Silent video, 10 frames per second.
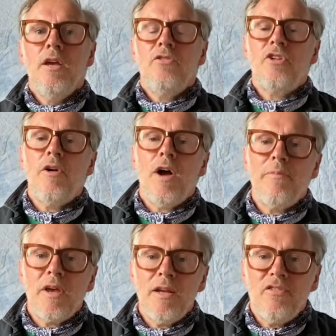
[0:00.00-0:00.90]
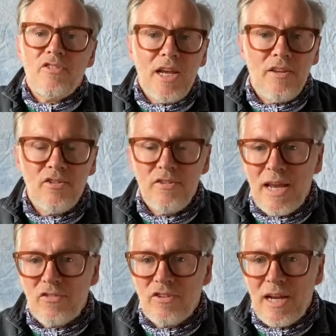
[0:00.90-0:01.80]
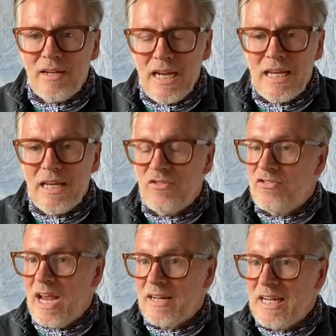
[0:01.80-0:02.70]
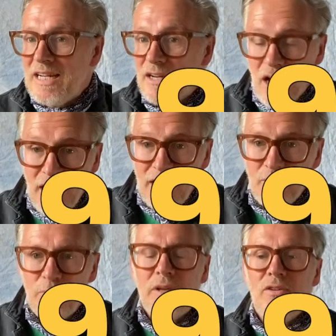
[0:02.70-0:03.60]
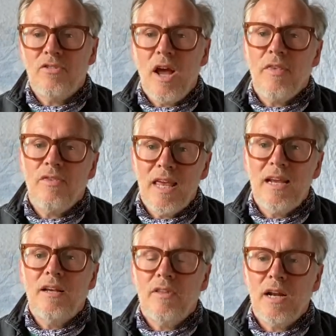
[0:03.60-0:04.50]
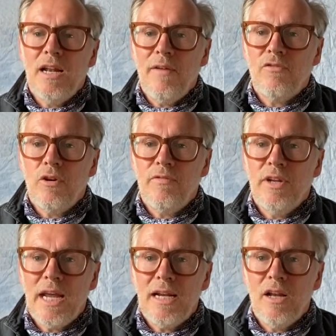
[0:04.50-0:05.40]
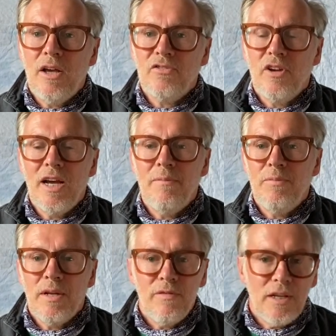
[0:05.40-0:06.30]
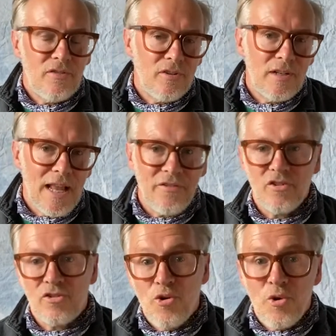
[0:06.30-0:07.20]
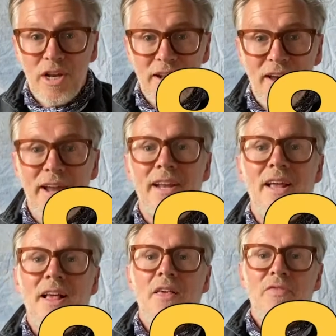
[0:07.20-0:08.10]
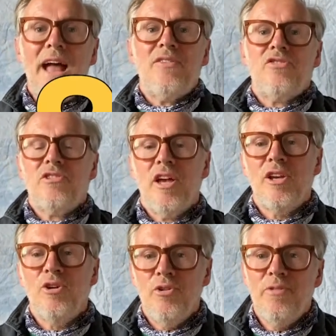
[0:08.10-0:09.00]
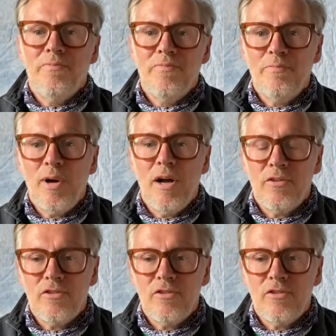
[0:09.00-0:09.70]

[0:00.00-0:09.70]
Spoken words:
So I'm going to say this next technique is technique 9, because I think that I left off at 8 last time, but if it isn't, let's just call it 9. That's a good point